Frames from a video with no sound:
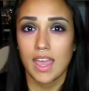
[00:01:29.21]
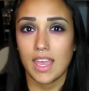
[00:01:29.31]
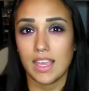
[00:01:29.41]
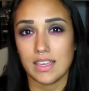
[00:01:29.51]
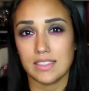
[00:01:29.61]

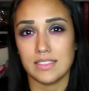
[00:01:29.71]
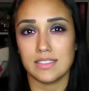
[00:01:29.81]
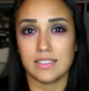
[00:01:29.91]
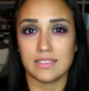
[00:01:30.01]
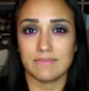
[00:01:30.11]

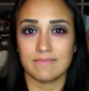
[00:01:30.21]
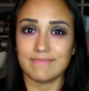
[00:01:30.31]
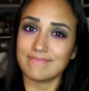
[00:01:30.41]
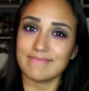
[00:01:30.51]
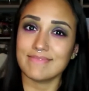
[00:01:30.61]
And
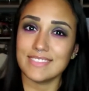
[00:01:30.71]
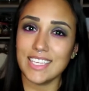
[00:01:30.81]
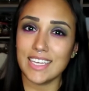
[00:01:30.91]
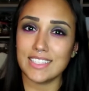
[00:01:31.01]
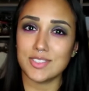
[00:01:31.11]

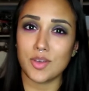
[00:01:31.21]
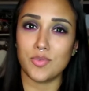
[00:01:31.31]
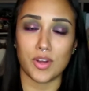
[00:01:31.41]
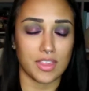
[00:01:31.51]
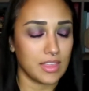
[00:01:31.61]
yeah, let's go
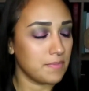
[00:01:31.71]
forth.